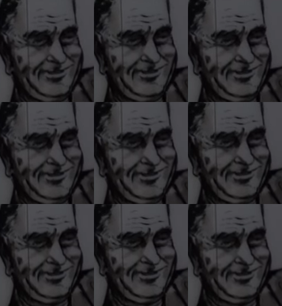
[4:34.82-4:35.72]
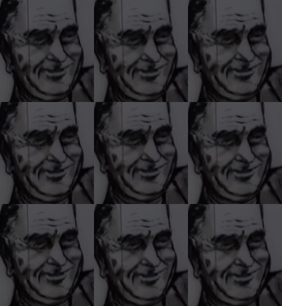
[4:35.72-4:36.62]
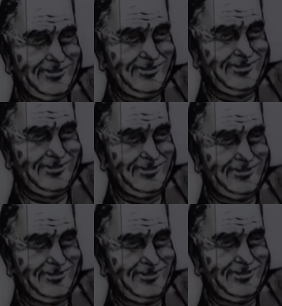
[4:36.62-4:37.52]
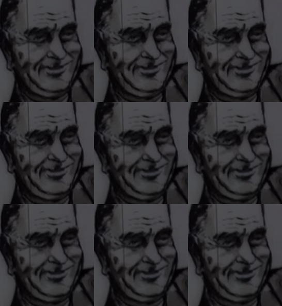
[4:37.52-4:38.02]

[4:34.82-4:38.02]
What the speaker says: (not speaking)